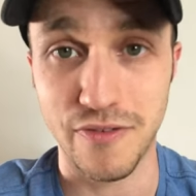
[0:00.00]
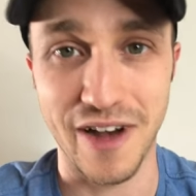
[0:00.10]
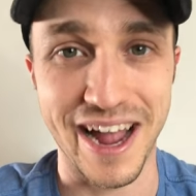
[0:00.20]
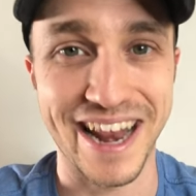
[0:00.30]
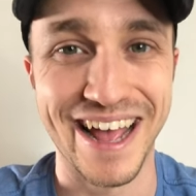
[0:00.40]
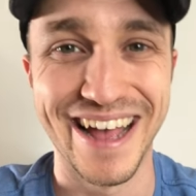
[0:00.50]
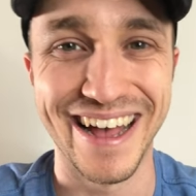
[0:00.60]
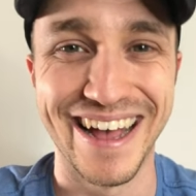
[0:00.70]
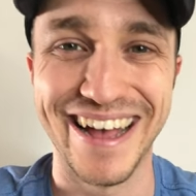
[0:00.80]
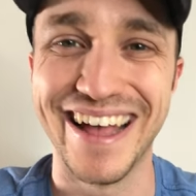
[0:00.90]
fine.
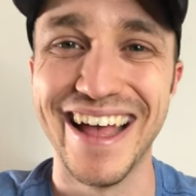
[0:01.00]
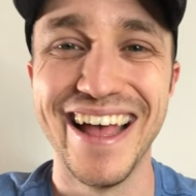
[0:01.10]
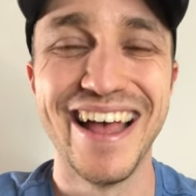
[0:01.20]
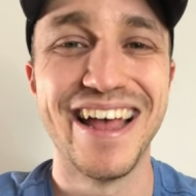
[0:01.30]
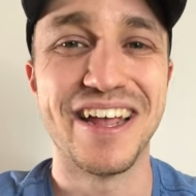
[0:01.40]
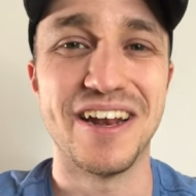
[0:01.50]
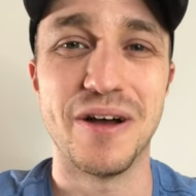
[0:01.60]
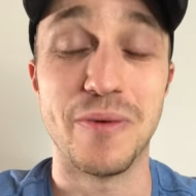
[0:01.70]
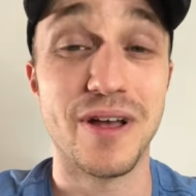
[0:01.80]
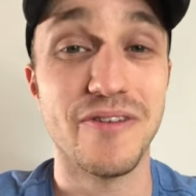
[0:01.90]
you
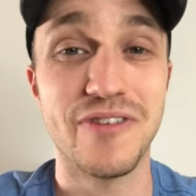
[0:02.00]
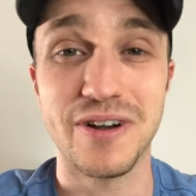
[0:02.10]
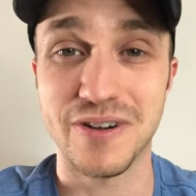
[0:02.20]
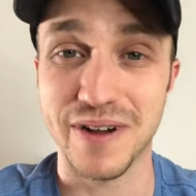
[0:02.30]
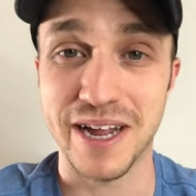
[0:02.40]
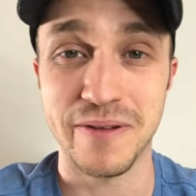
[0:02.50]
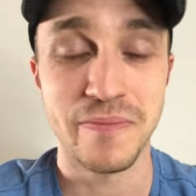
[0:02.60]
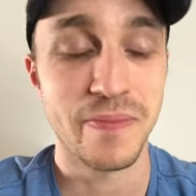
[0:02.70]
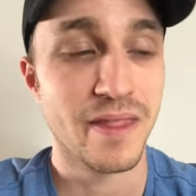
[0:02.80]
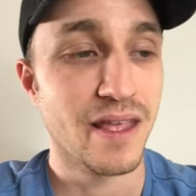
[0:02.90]
know, we all felt great.
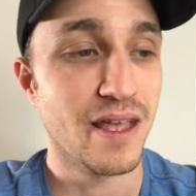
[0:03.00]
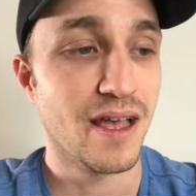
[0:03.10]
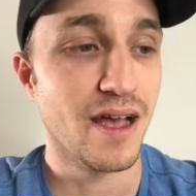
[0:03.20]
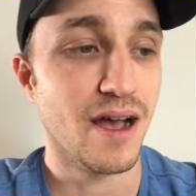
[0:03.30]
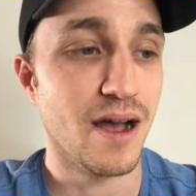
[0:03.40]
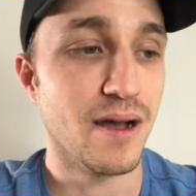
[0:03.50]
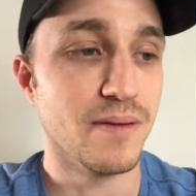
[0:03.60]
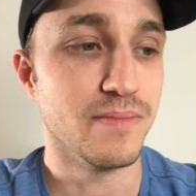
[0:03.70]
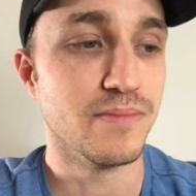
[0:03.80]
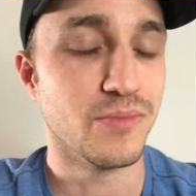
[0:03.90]

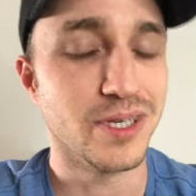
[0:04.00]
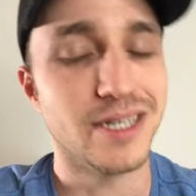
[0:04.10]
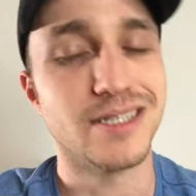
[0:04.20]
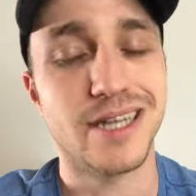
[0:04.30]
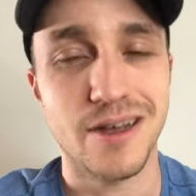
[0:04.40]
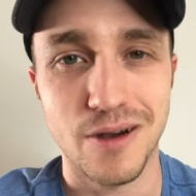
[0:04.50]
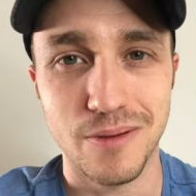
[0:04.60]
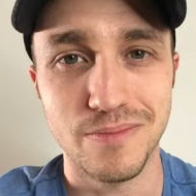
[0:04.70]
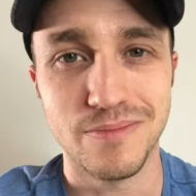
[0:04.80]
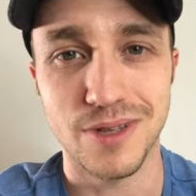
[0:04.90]
Um, we did stay at
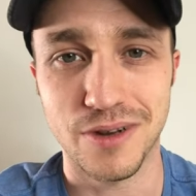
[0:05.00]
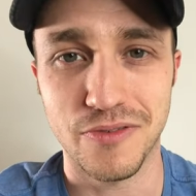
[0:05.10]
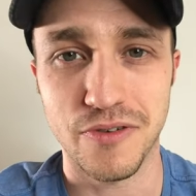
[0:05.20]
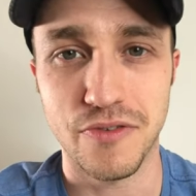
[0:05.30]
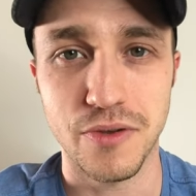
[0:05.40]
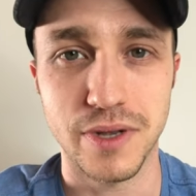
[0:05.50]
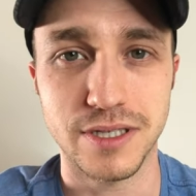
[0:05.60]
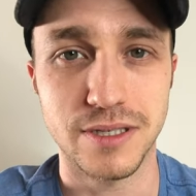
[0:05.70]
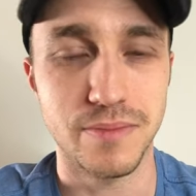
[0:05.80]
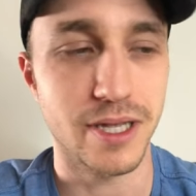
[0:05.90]
home, you know, for a few
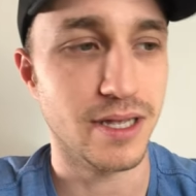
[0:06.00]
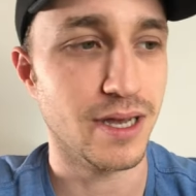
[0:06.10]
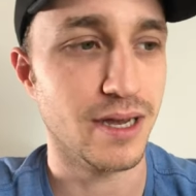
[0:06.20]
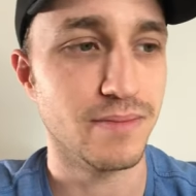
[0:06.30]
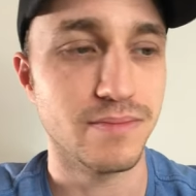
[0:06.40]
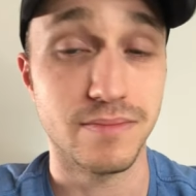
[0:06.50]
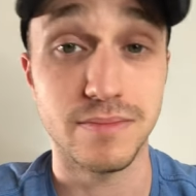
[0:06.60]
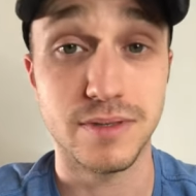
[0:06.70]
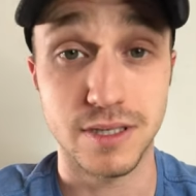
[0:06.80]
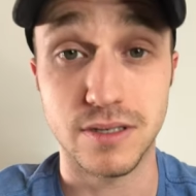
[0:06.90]
weeks to be uh,
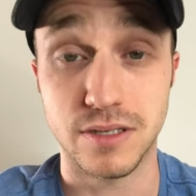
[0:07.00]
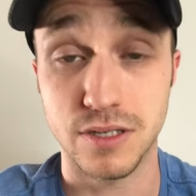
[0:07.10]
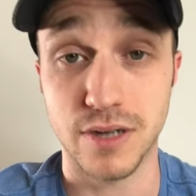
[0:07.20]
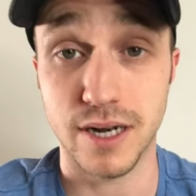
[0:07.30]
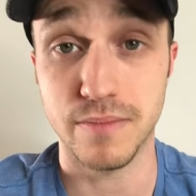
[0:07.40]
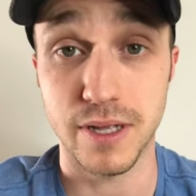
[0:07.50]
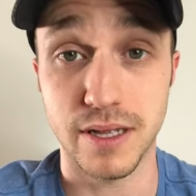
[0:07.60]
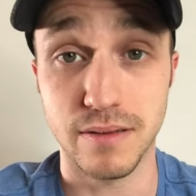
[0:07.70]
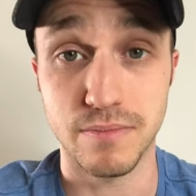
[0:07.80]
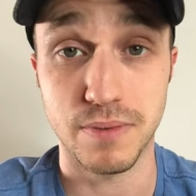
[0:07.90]
to, to try to
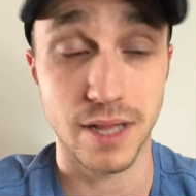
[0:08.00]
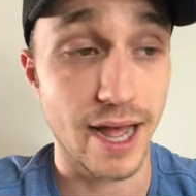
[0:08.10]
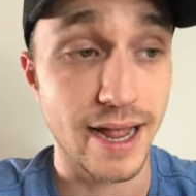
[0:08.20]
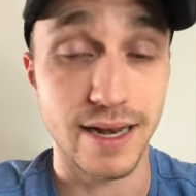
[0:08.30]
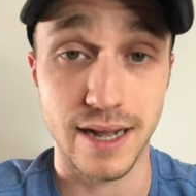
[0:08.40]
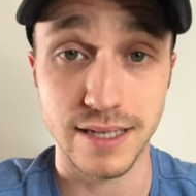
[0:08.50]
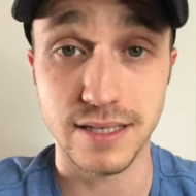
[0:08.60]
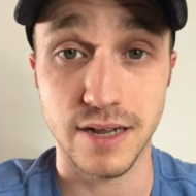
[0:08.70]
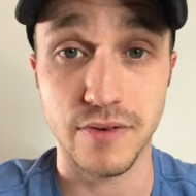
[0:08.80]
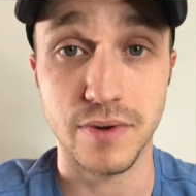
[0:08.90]
be polite and nice
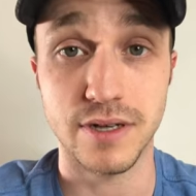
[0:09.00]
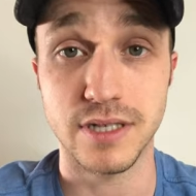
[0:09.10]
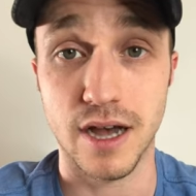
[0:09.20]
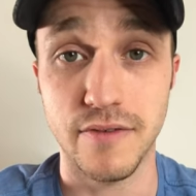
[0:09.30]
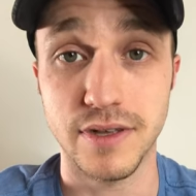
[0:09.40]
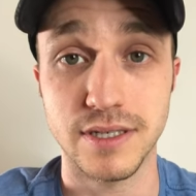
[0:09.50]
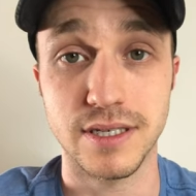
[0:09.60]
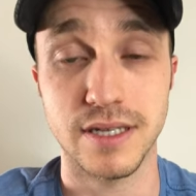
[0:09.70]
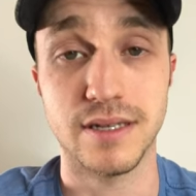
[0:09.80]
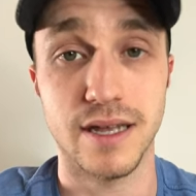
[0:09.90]
to everyone else,
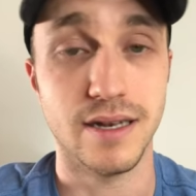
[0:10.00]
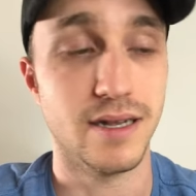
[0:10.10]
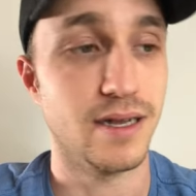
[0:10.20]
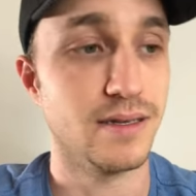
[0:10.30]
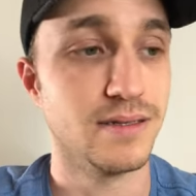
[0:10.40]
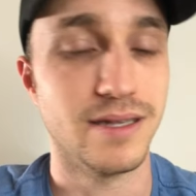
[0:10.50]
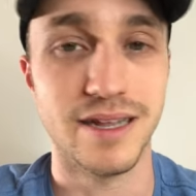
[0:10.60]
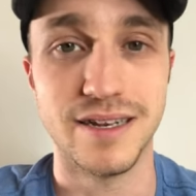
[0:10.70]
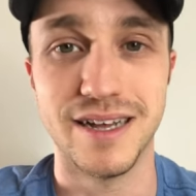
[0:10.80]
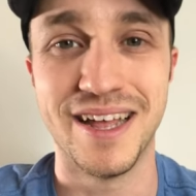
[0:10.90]
obviously, and uh,
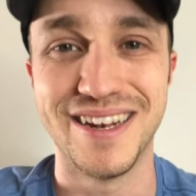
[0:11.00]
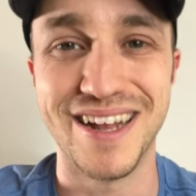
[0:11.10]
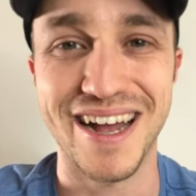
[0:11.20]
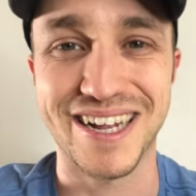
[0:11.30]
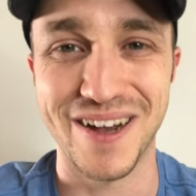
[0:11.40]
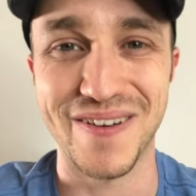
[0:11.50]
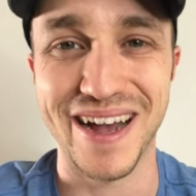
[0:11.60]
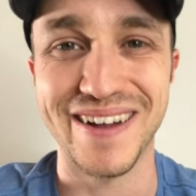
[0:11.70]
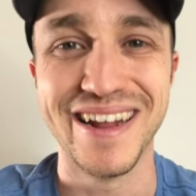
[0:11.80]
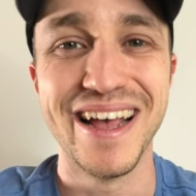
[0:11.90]
and uh, not go
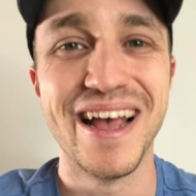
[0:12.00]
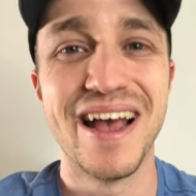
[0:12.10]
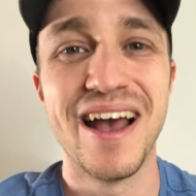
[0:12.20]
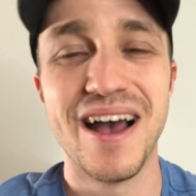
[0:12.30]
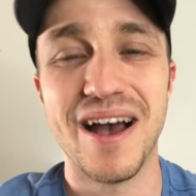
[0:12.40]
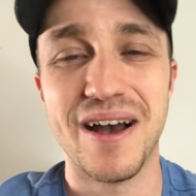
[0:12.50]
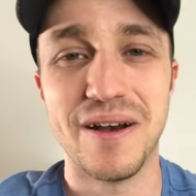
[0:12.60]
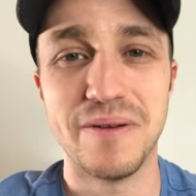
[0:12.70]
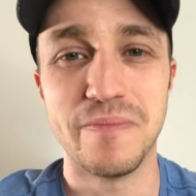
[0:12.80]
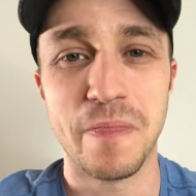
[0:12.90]
out.
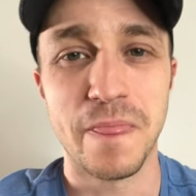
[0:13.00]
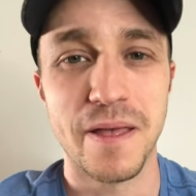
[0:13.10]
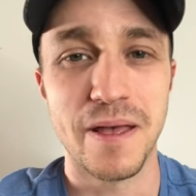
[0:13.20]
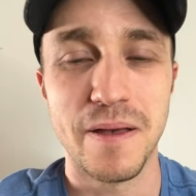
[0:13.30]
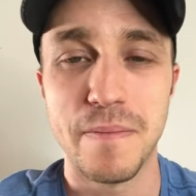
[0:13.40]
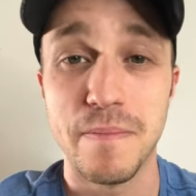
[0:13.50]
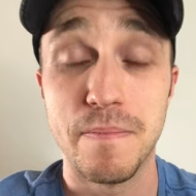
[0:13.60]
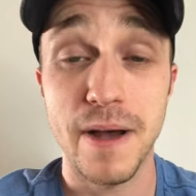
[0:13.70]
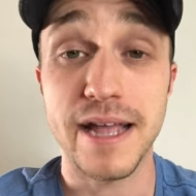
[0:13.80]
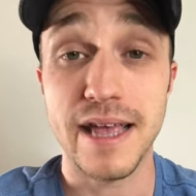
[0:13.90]
Um,
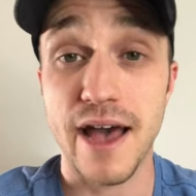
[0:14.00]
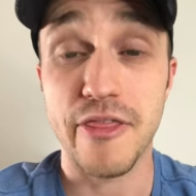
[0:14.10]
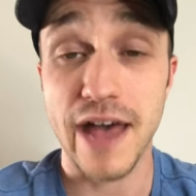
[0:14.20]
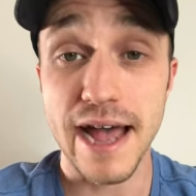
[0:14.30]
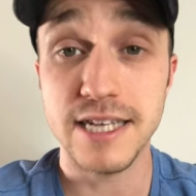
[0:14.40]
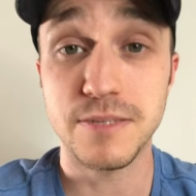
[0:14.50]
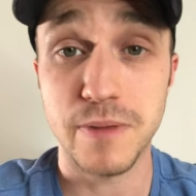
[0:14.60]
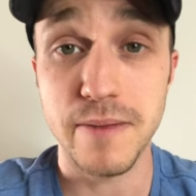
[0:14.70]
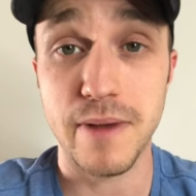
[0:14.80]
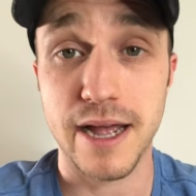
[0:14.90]
but yeah, that has
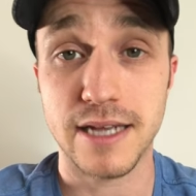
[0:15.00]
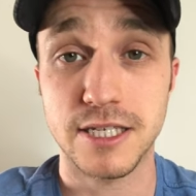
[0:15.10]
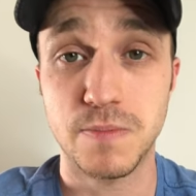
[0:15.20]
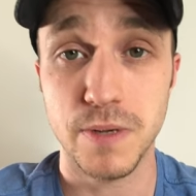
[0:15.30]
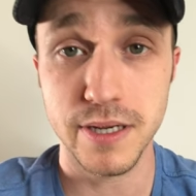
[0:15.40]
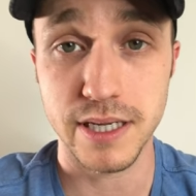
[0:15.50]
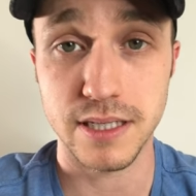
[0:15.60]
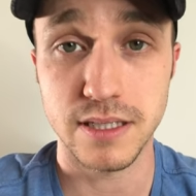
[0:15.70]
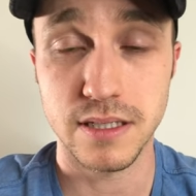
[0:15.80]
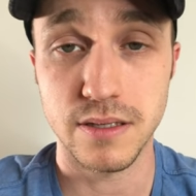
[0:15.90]
been my
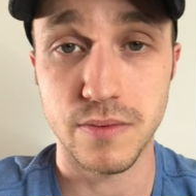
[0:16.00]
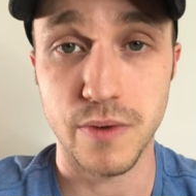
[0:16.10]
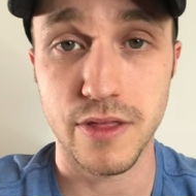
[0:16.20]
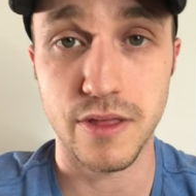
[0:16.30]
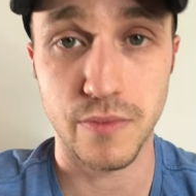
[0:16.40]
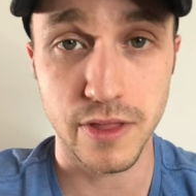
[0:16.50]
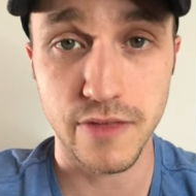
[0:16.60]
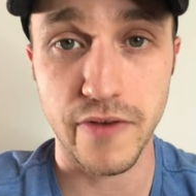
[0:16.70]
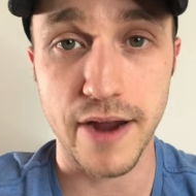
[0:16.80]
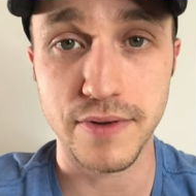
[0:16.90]
experience with with
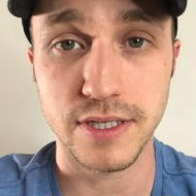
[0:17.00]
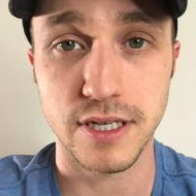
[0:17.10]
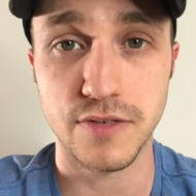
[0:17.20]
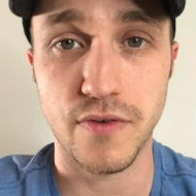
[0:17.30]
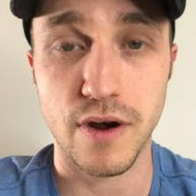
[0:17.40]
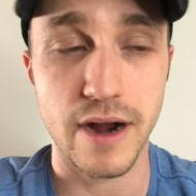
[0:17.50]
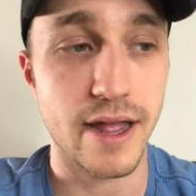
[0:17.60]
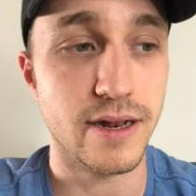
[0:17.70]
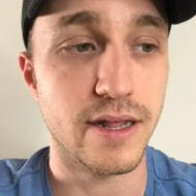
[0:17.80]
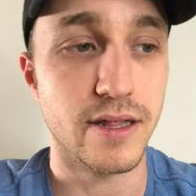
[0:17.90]
the virus thus far,
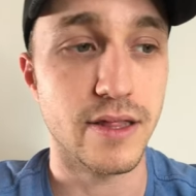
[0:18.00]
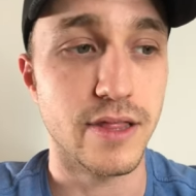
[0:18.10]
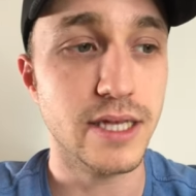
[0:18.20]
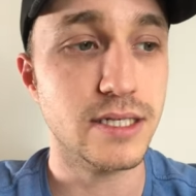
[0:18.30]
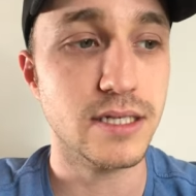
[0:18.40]
and this